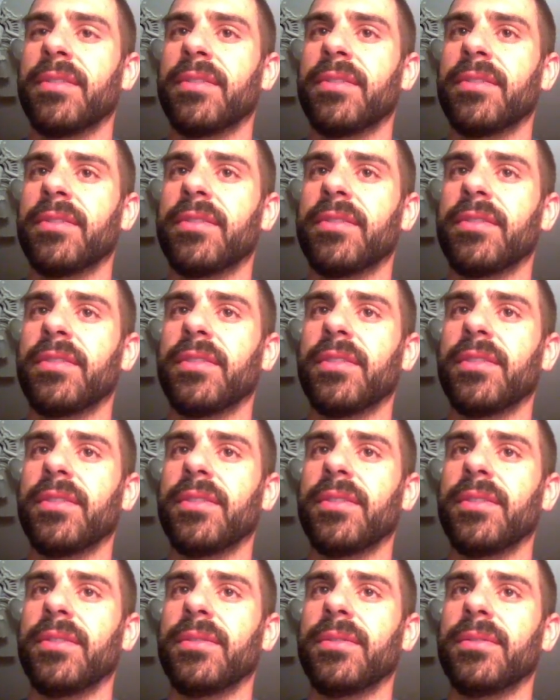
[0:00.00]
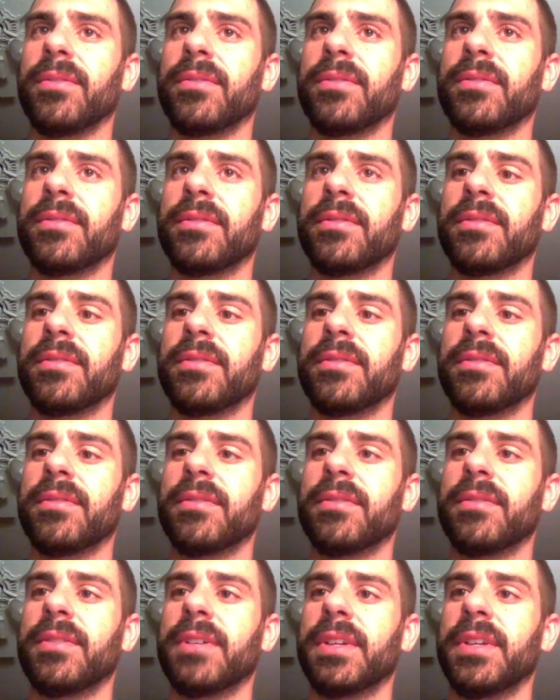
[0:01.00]
So
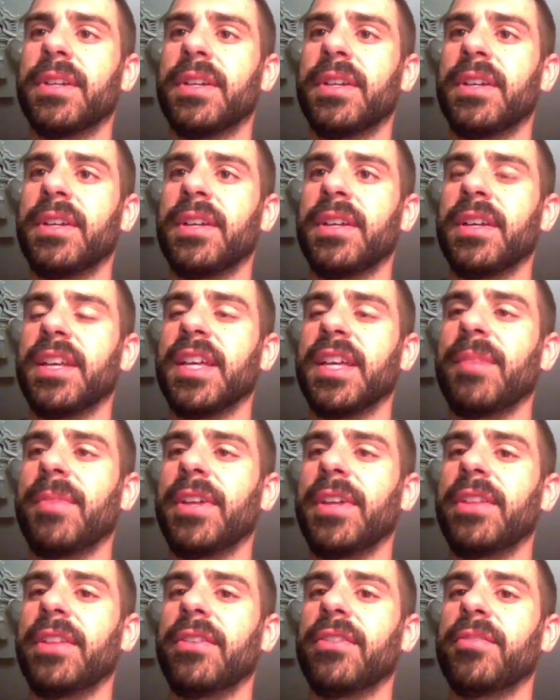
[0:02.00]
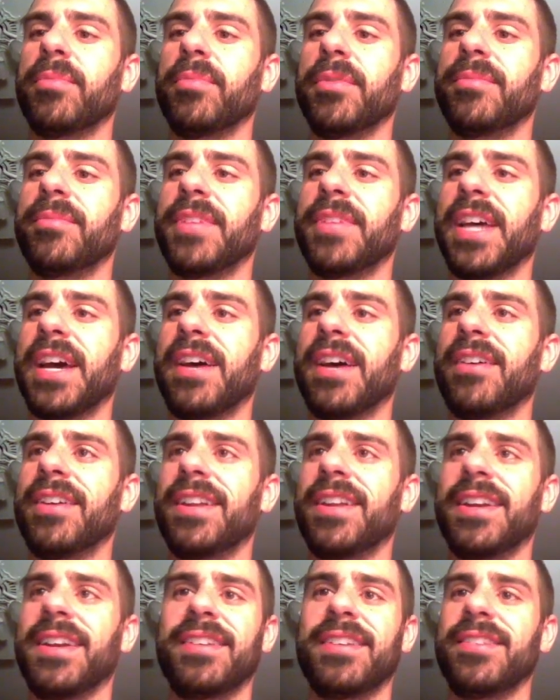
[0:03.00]
get my Lotus Bloom down,
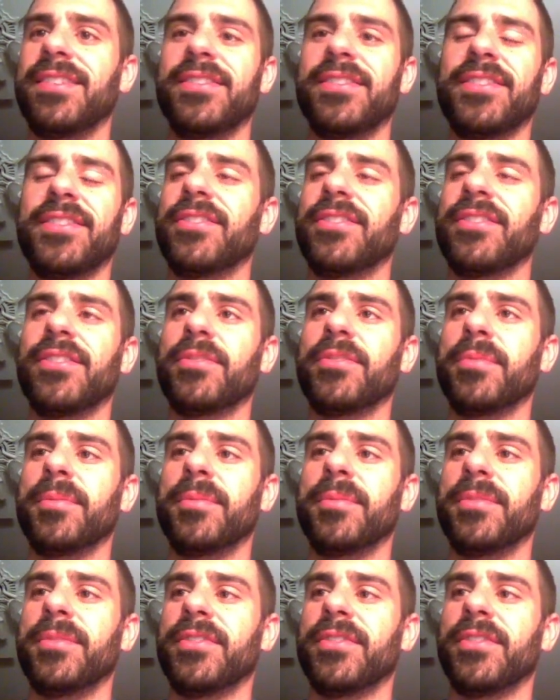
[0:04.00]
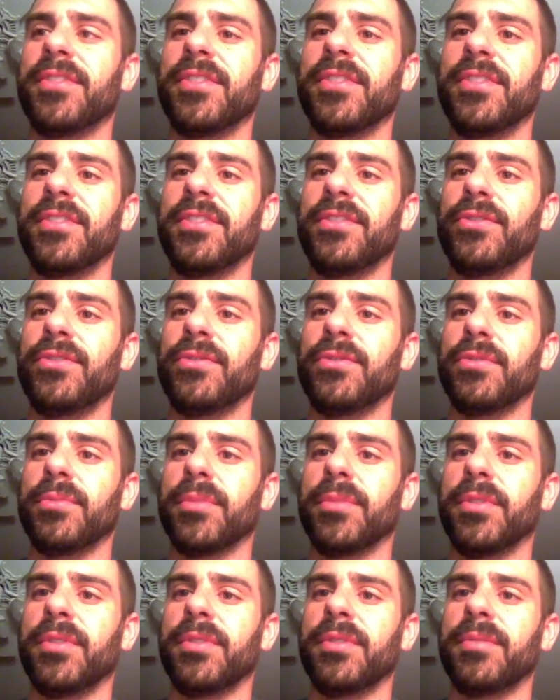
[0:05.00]
and this Lotus Bloom is as good as
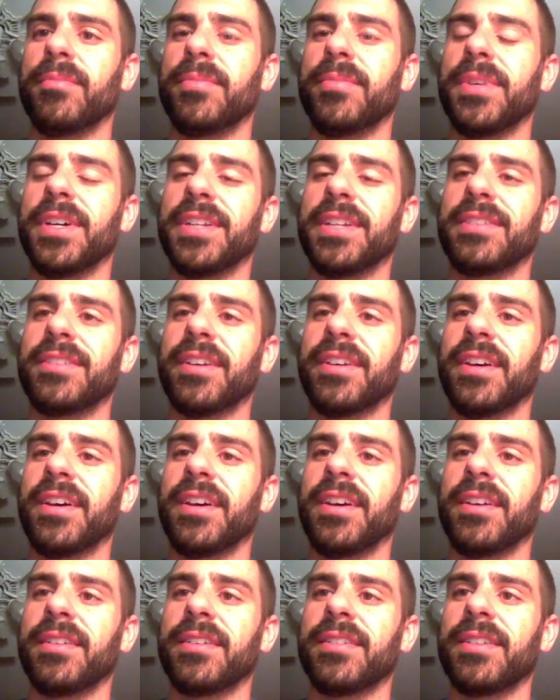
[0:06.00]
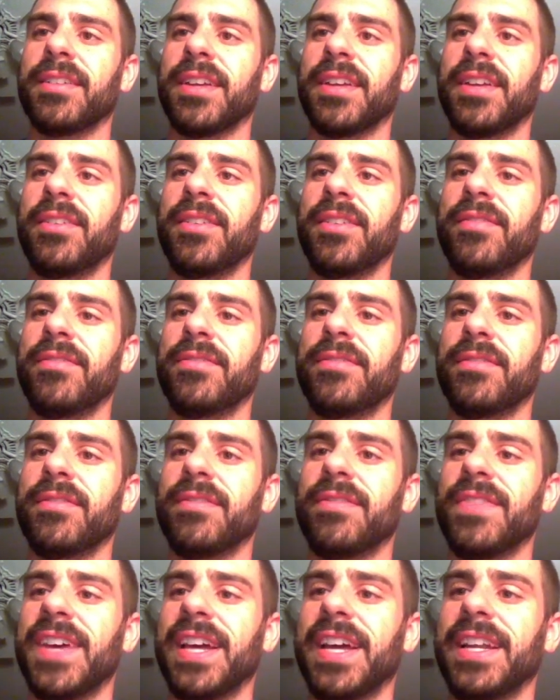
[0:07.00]
usable, but I don't have
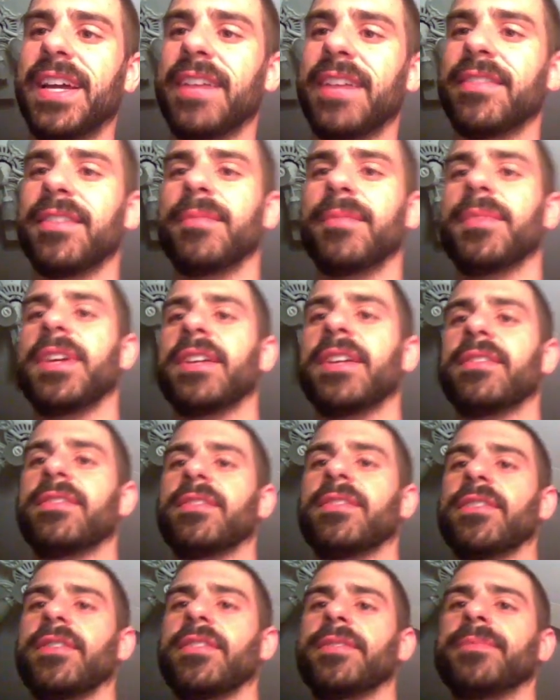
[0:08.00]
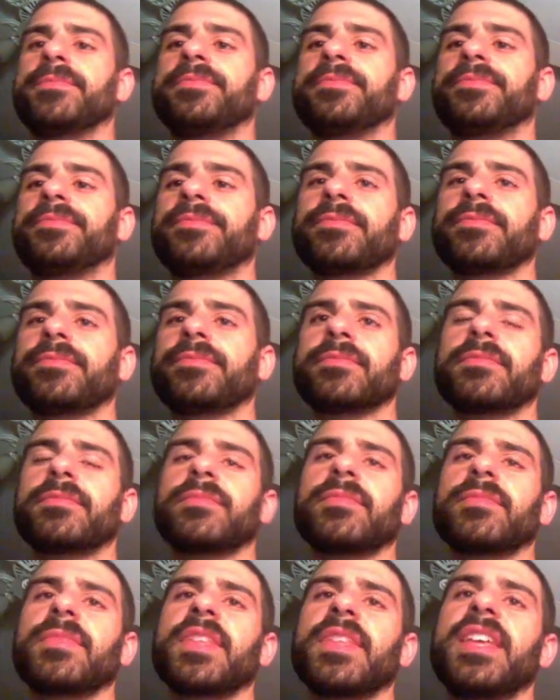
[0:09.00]
ad nauseam yet. So
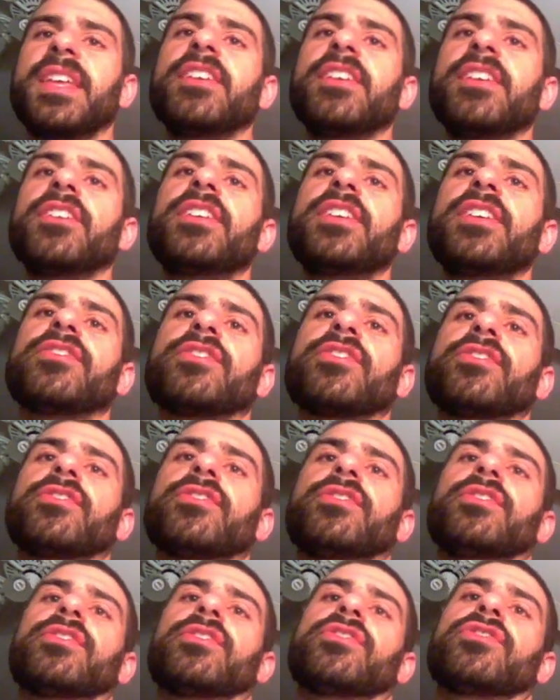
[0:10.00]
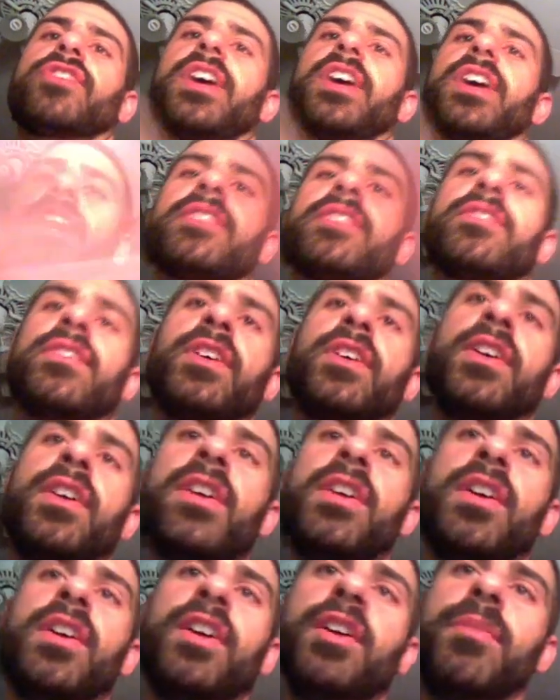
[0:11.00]
here he surgical
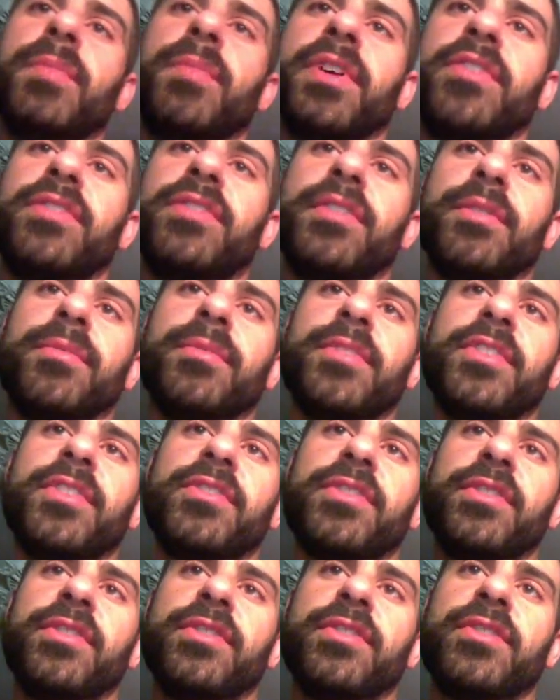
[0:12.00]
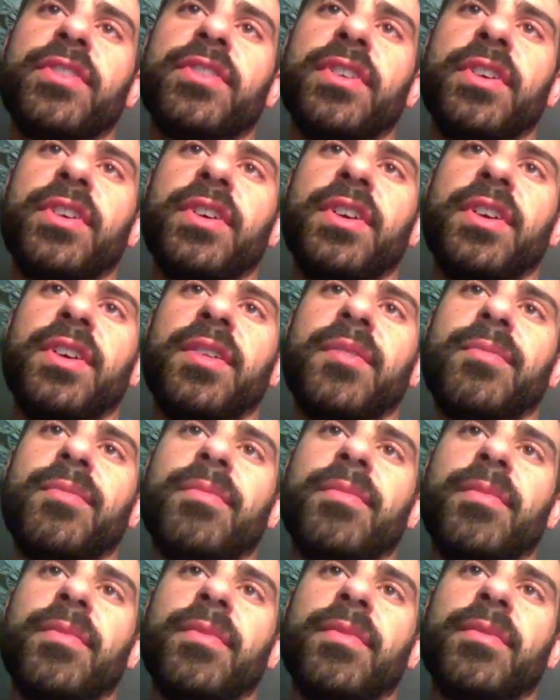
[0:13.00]
extracts my Serum Visions,
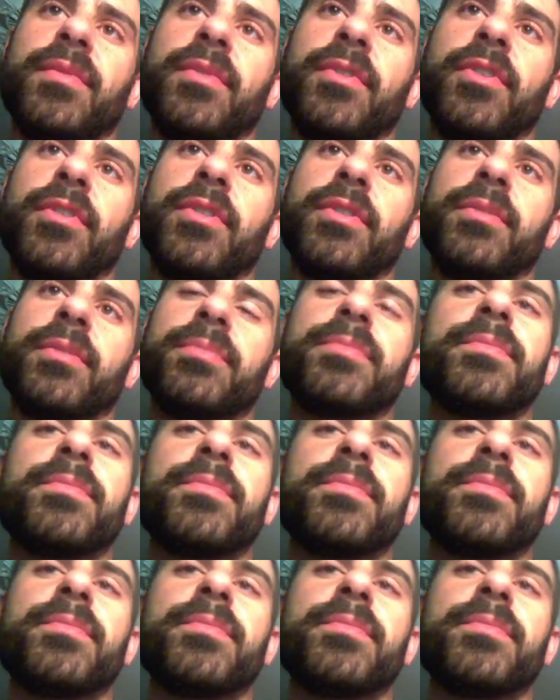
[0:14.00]
my